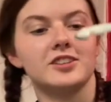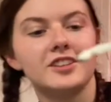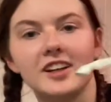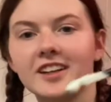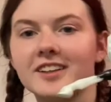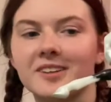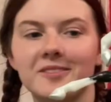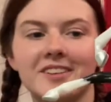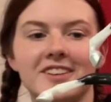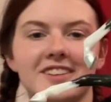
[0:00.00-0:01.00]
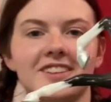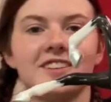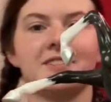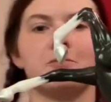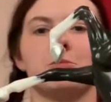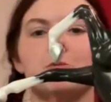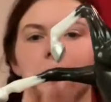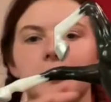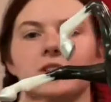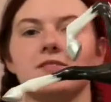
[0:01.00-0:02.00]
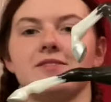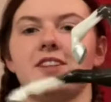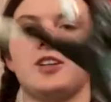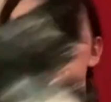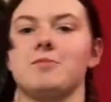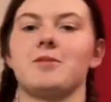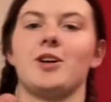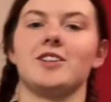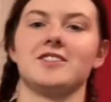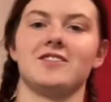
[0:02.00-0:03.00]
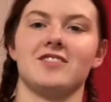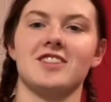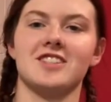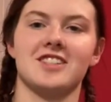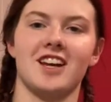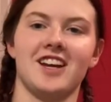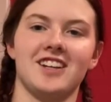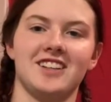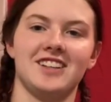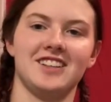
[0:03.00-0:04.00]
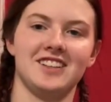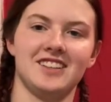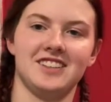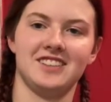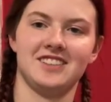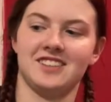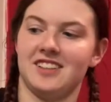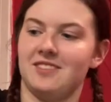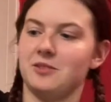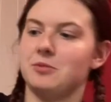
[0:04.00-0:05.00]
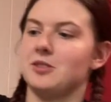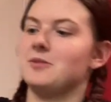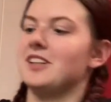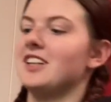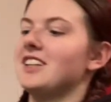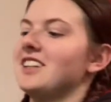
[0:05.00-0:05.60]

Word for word: like him. We'll put him on this side and we'll put them like